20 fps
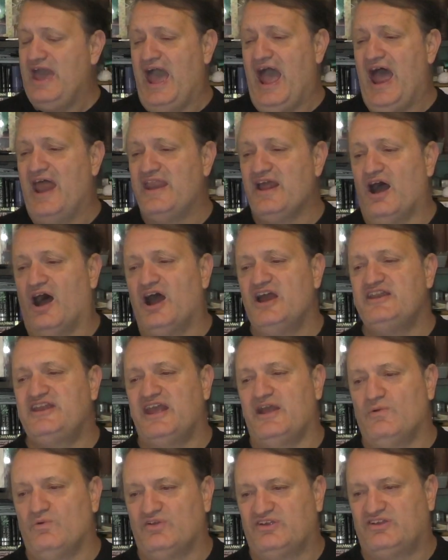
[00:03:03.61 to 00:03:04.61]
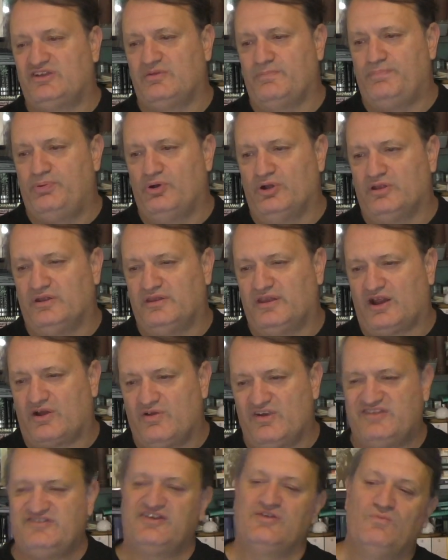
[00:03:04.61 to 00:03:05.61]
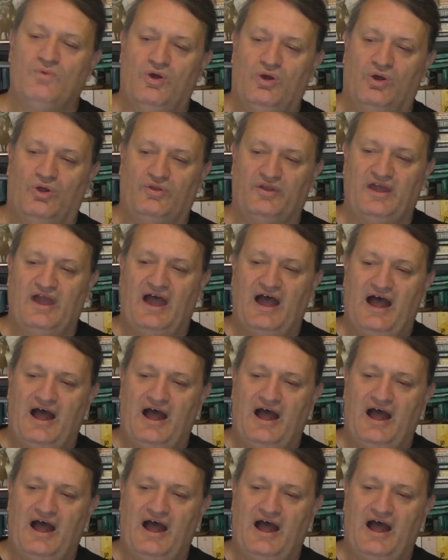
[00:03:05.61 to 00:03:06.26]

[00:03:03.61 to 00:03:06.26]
and the idea was to put the Christian world,